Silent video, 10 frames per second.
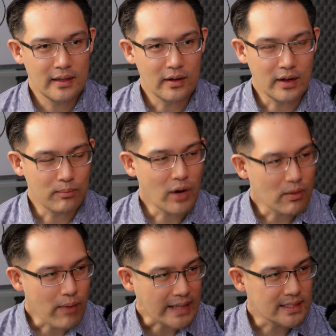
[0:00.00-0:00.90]
in
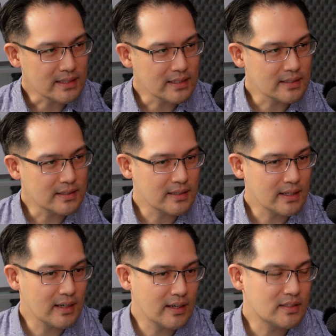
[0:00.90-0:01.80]
private practices,
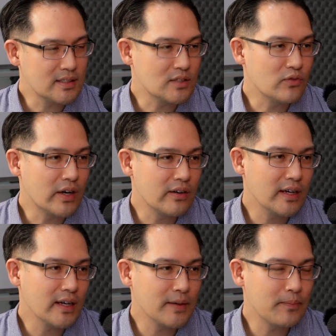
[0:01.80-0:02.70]
it's
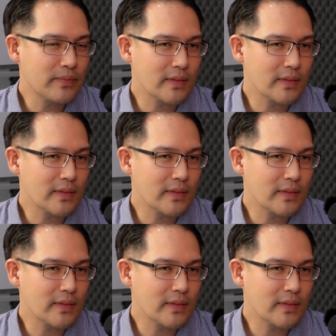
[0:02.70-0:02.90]
very